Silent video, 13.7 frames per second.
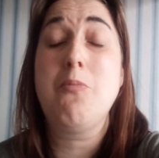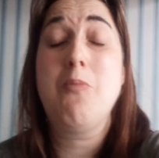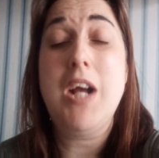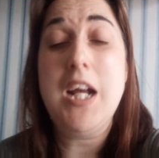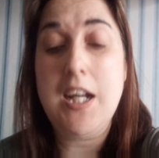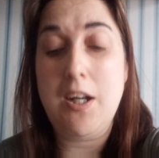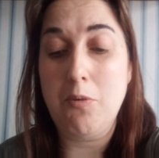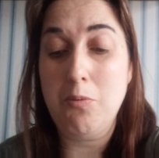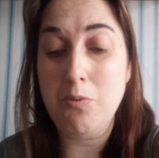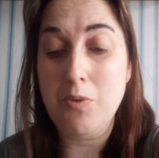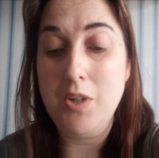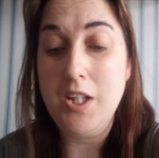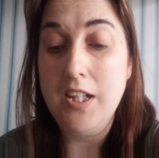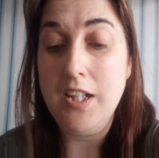Wow,
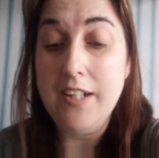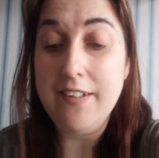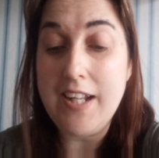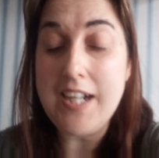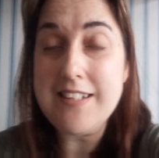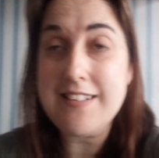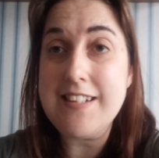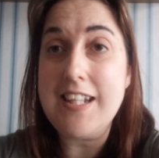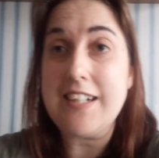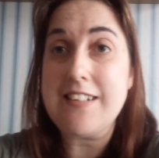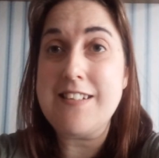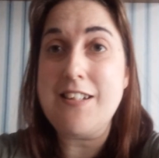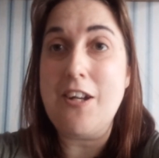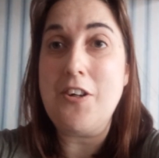that's
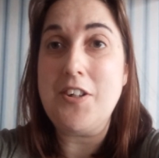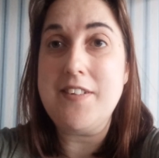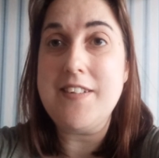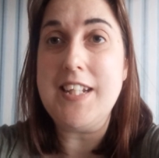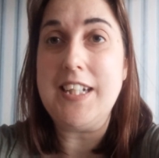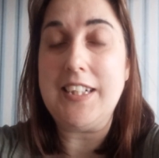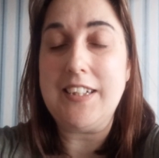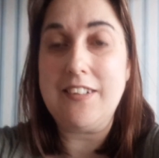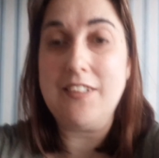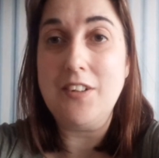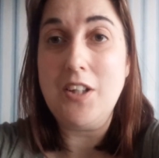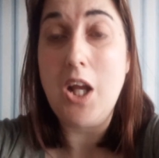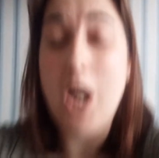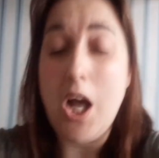exciting.
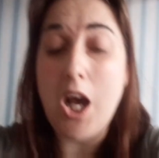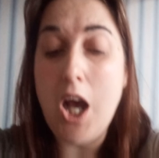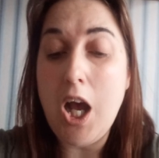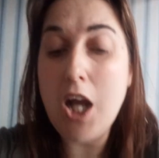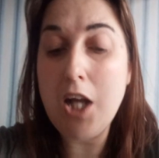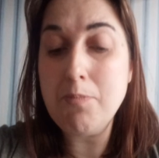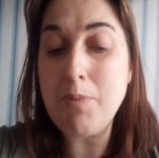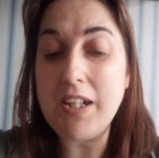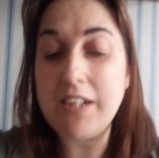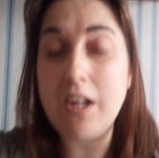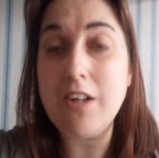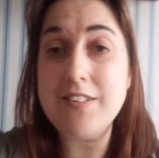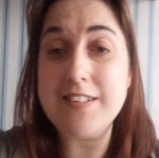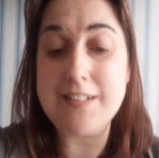I hope it
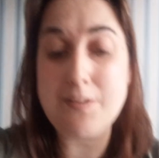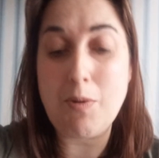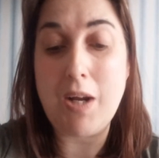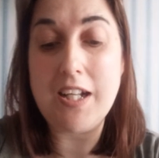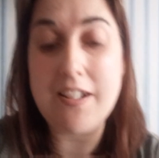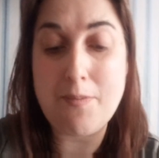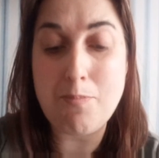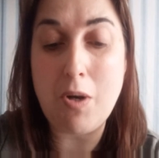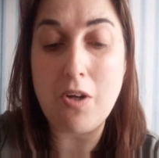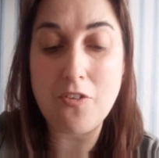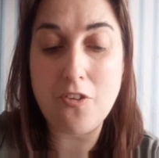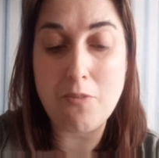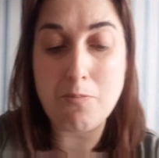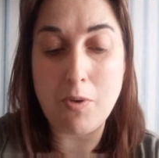goes as well as
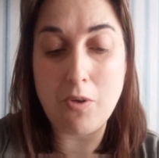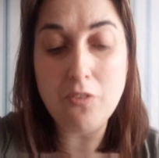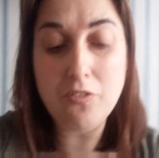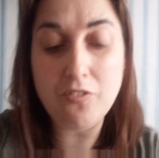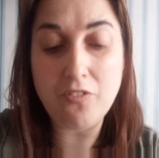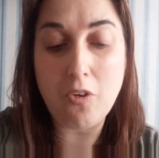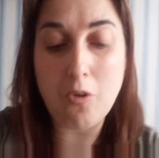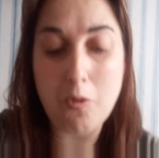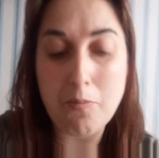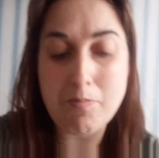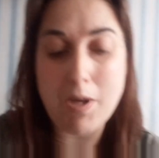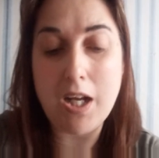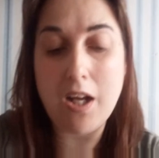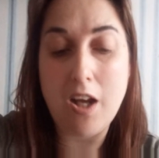possible for
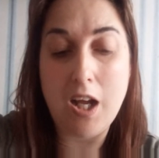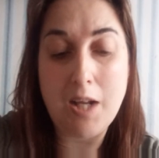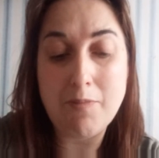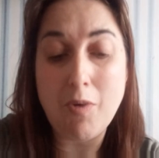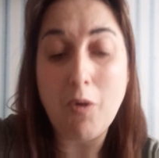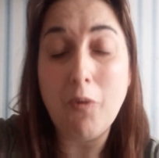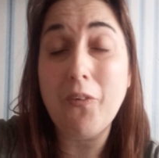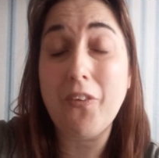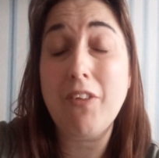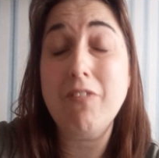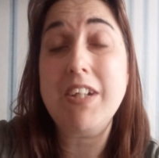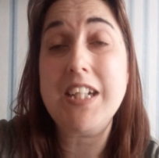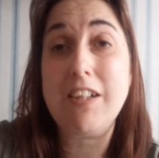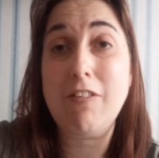all
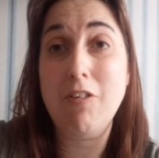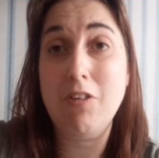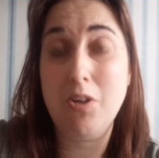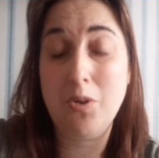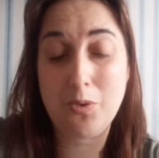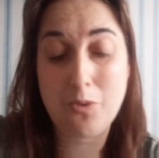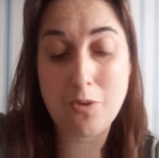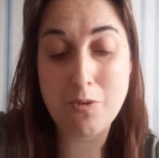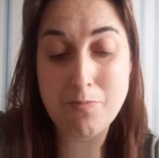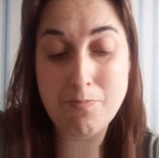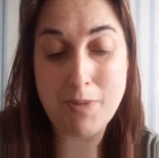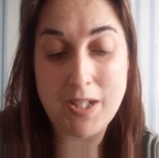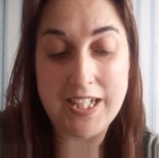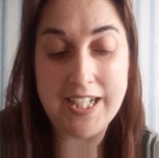three
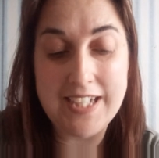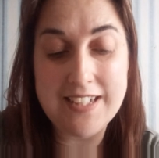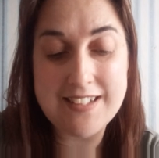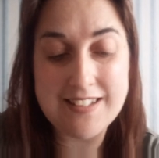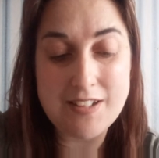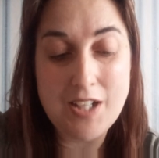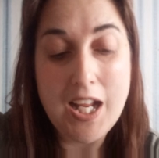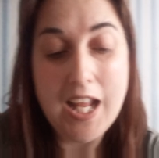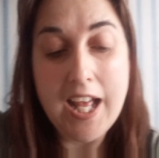companies.